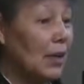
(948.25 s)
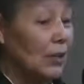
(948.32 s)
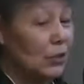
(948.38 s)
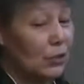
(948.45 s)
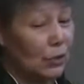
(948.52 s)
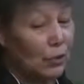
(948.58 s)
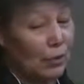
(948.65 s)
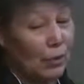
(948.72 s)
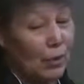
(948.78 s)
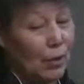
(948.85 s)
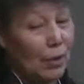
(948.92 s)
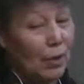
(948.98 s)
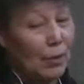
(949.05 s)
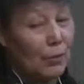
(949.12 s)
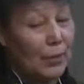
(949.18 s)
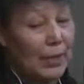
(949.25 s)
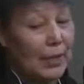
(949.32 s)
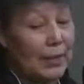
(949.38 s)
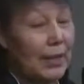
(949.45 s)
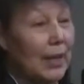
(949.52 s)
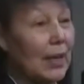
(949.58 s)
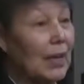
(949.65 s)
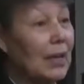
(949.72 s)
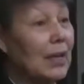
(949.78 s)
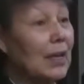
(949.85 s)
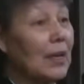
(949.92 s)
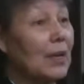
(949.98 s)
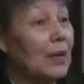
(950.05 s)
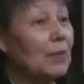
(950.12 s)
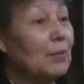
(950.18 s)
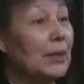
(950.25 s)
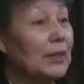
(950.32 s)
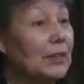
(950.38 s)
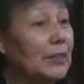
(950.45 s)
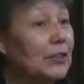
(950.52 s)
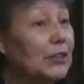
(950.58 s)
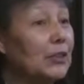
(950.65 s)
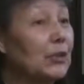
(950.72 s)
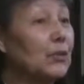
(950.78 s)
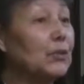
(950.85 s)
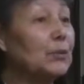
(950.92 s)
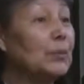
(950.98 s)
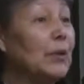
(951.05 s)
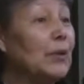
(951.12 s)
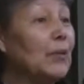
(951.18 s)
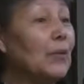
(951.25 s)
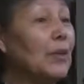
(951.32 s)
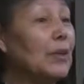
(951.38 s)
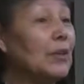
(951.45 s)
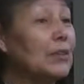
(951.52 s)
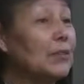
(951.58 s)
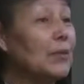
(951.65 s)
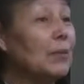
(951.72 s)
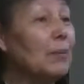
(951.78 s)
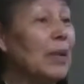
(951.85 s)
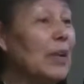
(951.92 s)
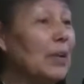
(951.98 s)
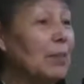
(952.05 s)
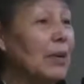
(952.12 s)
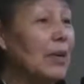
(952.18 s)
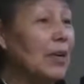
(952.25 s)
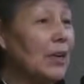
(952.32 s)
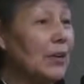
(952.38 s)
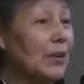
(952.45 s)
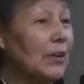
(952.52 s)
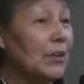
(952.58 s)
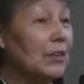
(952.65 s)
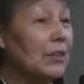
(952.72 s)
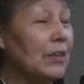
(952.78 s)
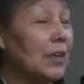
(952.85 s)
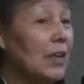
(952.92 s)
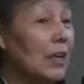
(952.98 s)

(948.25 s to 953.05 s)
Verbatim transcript: So Rita, my sister, who's been doing this for many, many years,